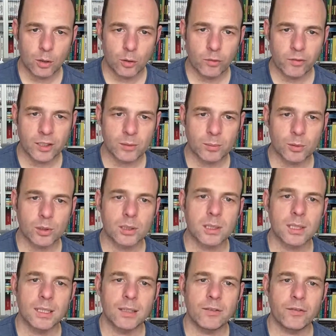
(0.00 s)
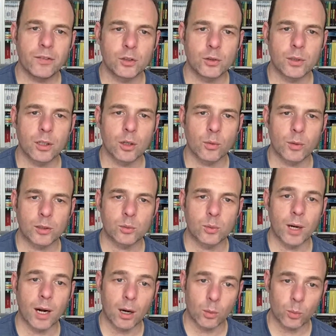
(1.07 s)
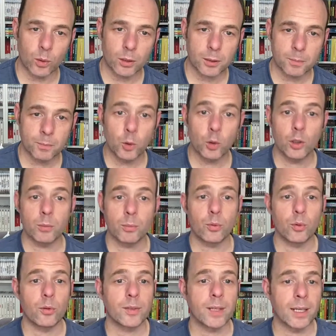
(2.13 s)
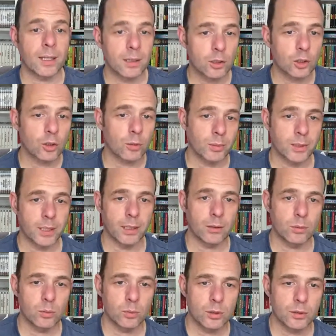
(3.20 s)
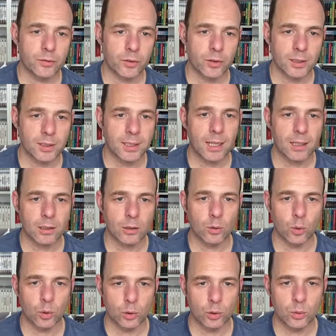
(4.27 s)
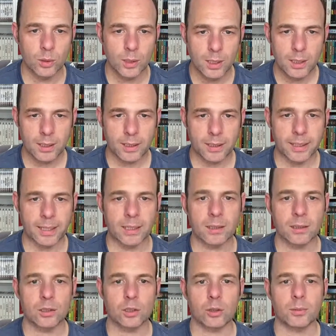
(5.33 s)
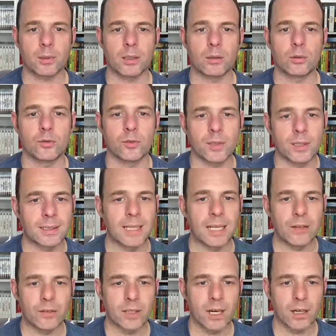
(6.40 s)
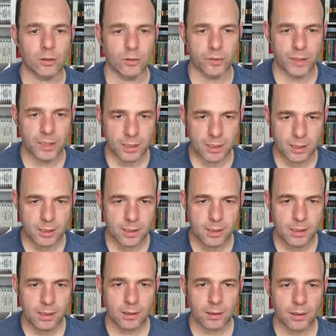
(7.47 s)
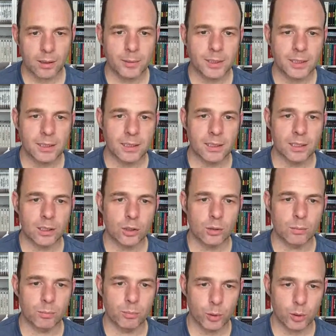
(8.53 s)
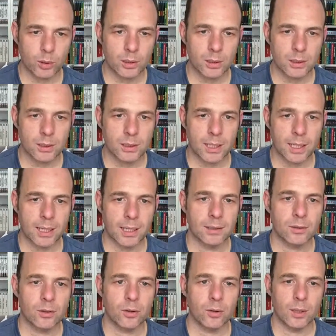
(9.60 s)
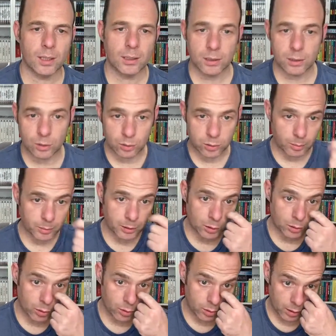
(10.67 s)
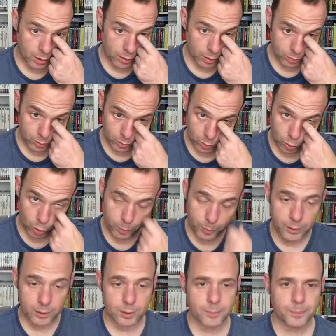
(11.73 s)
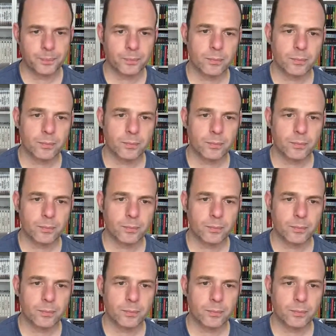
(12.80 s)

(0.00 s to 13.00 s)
Reversible sleeve featuring original artwork, new and improved English subtitles for Italian audio and English subtitles for the deaf and hard of hearing, limited edition booklet, and this is limited to 3,000 copies.